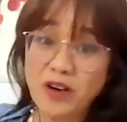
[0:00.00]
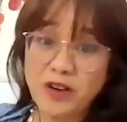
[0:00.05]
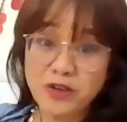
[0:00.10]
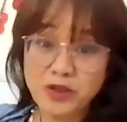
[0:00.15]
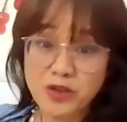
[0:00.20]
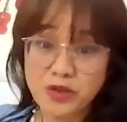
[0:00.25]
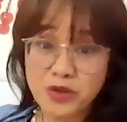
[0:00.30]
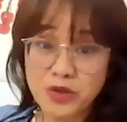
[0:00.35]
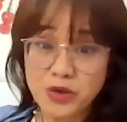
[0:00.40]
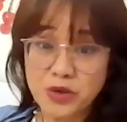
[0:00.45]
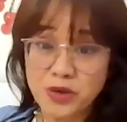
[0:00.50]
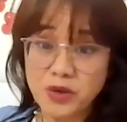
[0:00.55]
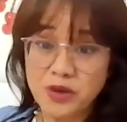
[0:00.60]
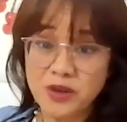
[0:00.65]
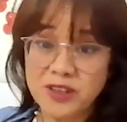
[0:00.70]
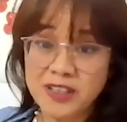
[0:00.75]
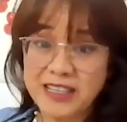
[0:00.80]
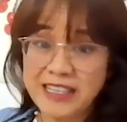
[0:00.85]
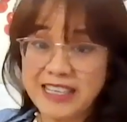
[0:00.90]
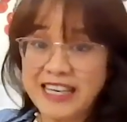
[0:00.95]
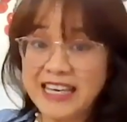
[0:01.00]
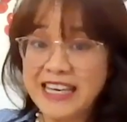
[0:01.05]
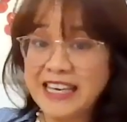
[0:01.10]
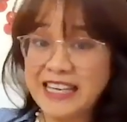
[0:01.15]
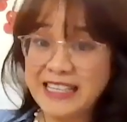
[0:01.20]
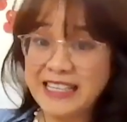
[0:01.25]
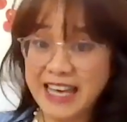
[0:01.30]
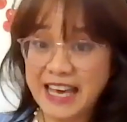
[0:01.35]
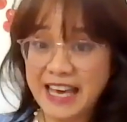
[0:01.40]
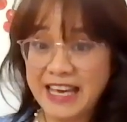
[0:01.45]
or two
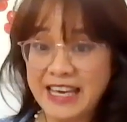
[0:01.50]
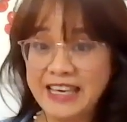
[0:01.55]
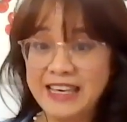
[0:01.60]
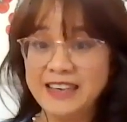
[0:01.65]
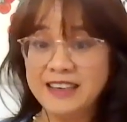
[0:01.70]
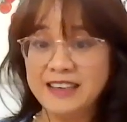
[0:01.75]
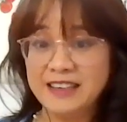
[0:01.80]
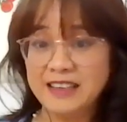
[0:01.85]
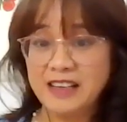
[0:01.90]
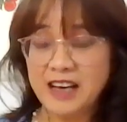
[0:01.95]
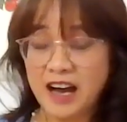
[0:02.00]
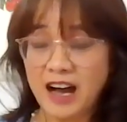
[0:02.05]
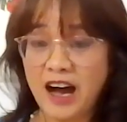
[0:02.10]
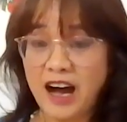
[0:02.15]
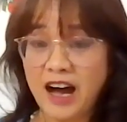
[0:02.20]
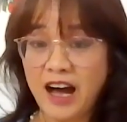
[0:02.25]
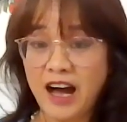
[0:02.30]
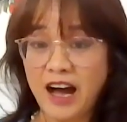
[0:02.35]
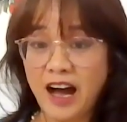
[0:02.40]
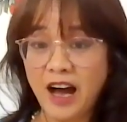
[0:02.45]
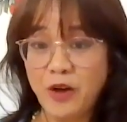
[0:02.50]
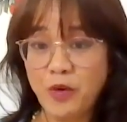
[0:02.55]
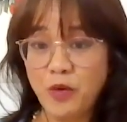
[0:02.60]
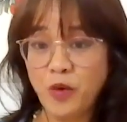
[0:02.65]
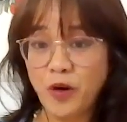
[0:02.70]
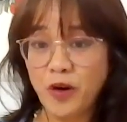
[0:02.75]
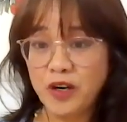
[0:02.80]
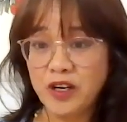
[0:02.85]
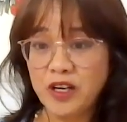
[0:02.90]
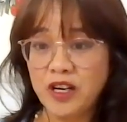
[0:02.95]
in a
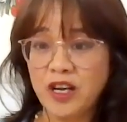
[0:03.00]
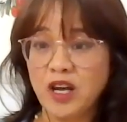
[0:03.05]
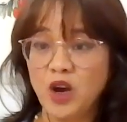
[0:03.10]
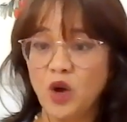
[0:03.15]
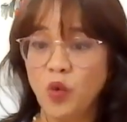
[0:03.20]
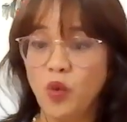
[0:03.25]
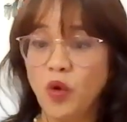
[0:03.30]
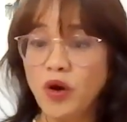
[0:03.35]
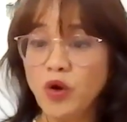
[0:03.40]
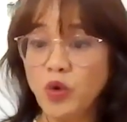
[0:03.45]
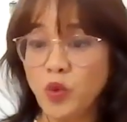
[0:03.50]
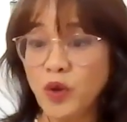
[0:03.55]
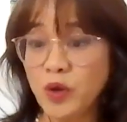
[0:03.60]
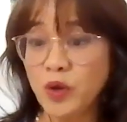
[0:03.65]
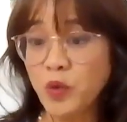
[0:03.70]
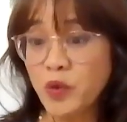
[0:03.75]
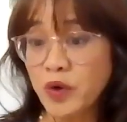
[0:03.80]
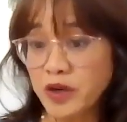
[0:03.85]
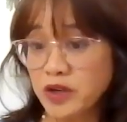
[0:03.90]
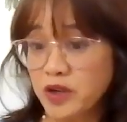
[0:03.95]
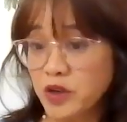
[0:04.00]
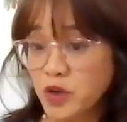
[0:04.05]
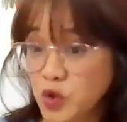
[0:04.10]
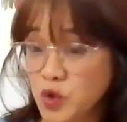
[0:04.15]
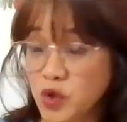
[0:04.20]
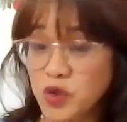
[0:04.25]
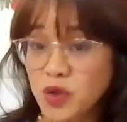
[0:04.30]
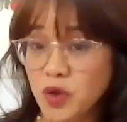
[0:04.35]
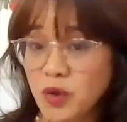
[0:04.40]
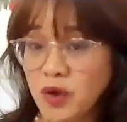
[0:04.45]
artwork. What we would
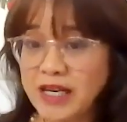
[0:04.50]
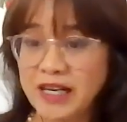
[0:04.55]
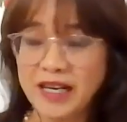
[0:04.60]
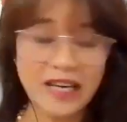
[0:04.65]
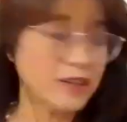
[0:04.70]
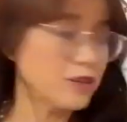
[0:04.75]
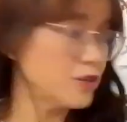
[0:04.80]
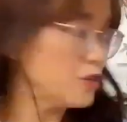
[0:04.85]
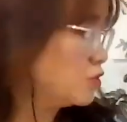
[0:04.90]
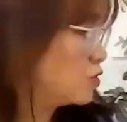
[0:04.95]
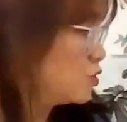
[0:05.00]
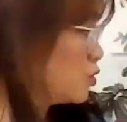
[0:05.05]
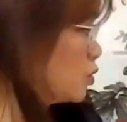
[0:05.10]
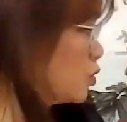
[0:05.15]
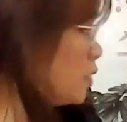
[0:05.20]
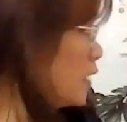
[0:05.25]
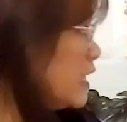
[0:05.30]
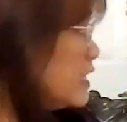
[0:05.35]
usually like to do